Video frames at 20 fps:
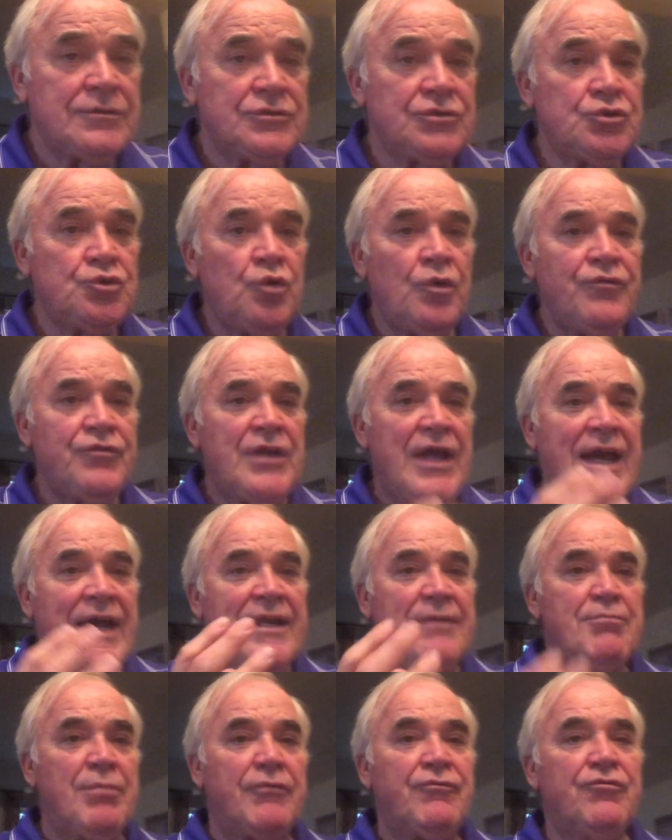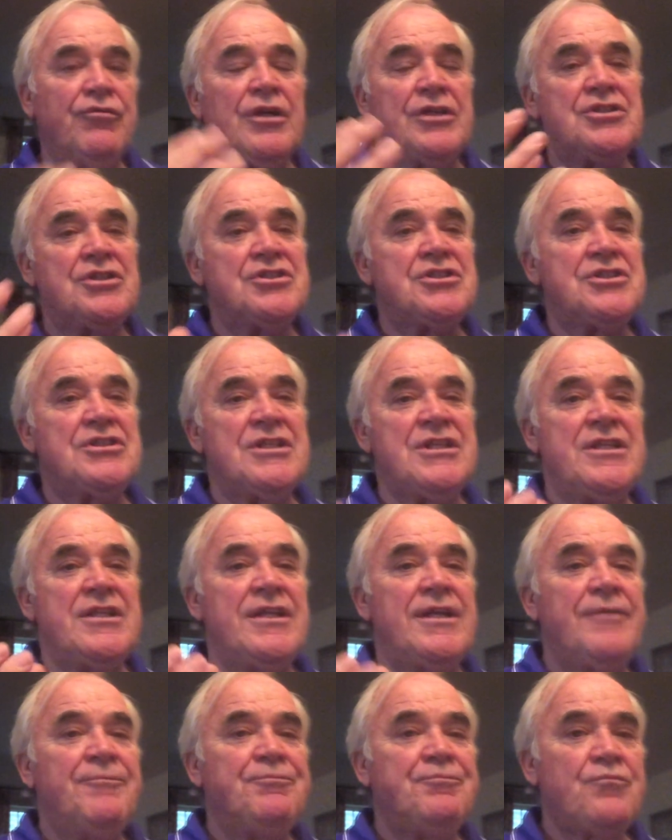soft tannin but fresh
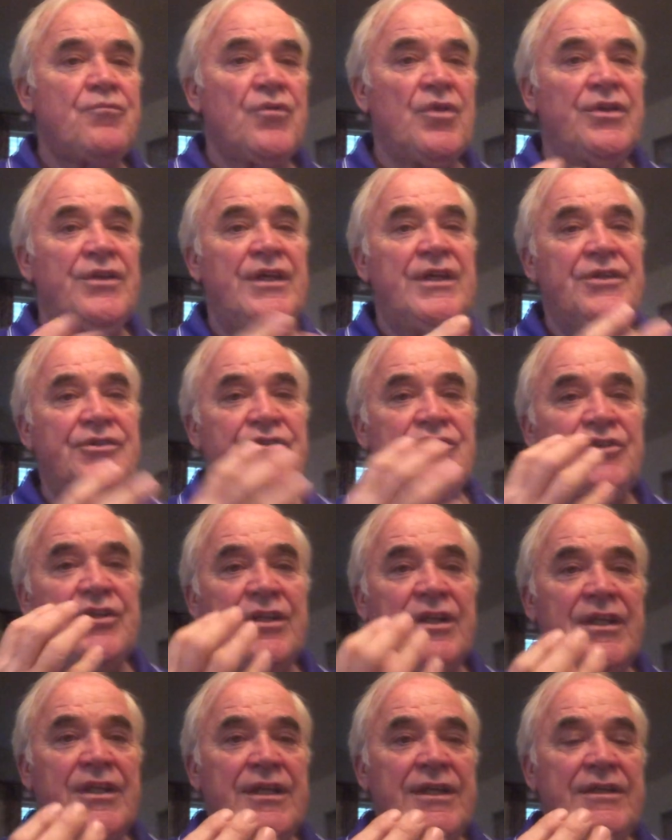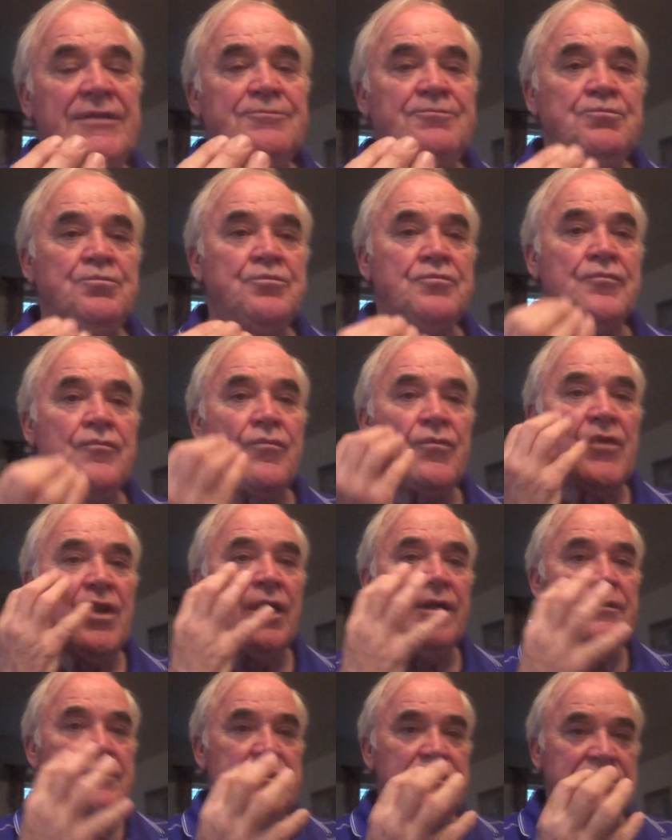acidity. The acidity
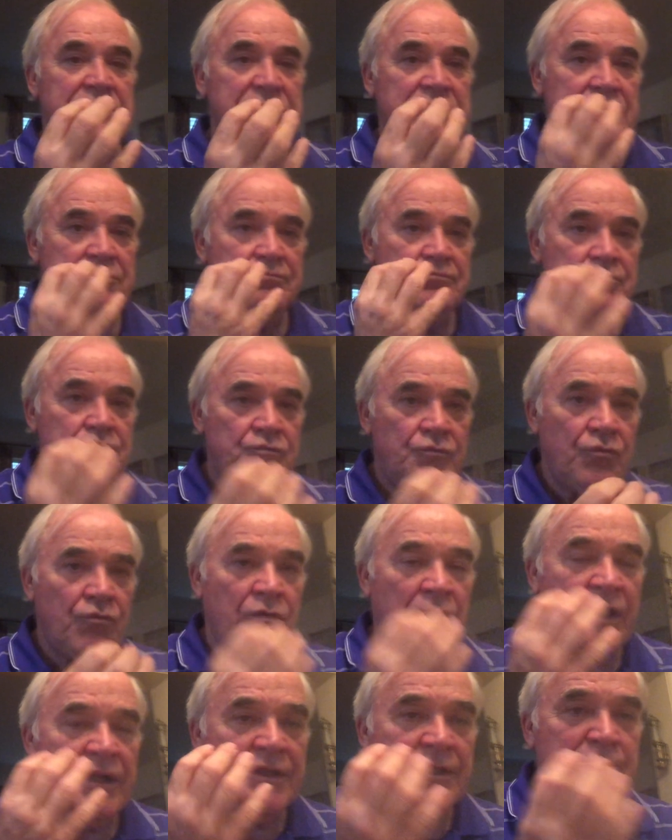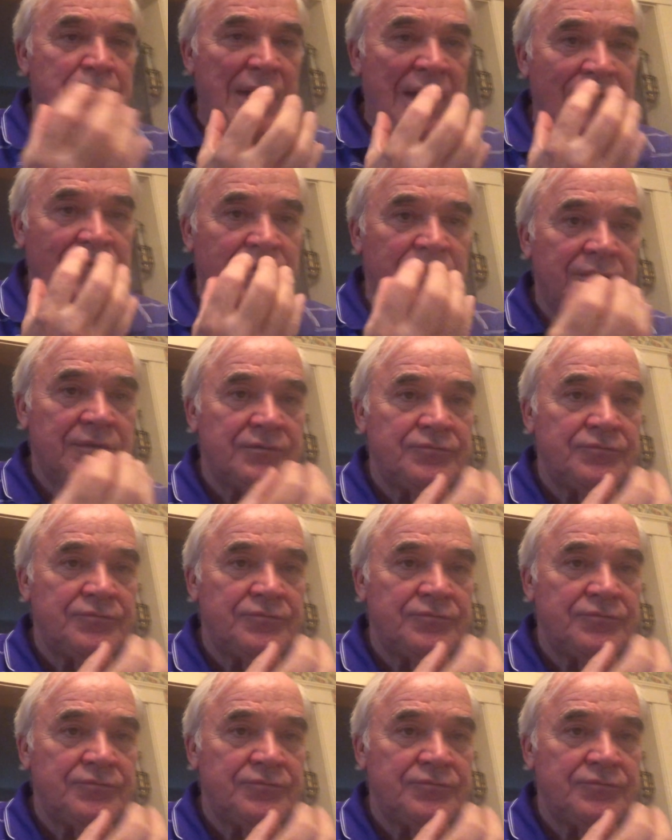is right in the mouth.